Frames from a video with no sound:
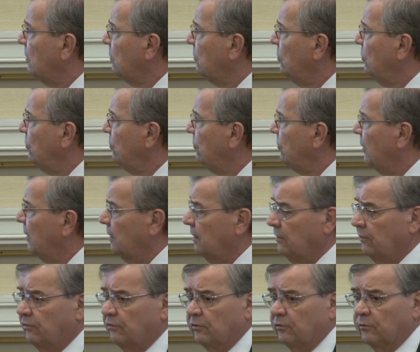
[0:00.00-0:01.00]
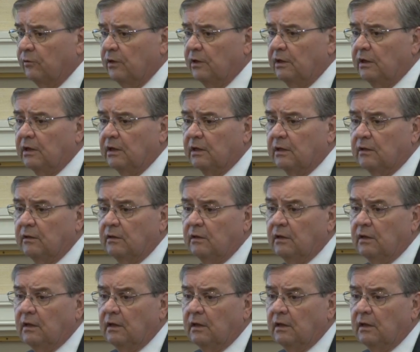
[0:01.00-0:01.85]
two studies that we did